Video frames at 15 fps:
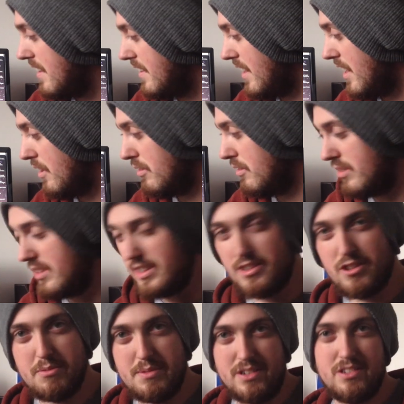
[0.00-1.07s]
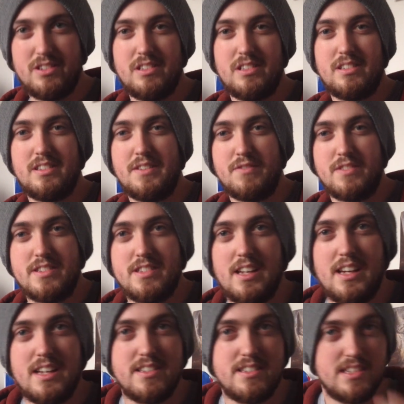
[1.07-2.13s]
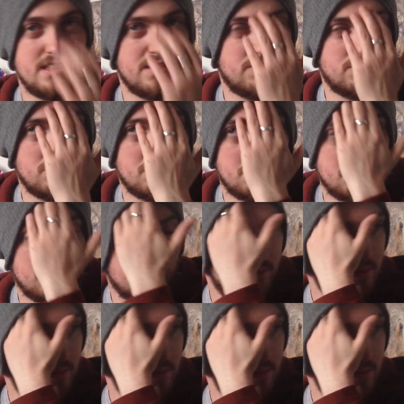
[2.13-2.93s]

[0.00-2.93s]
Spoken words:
Now, they come in all different sizes, from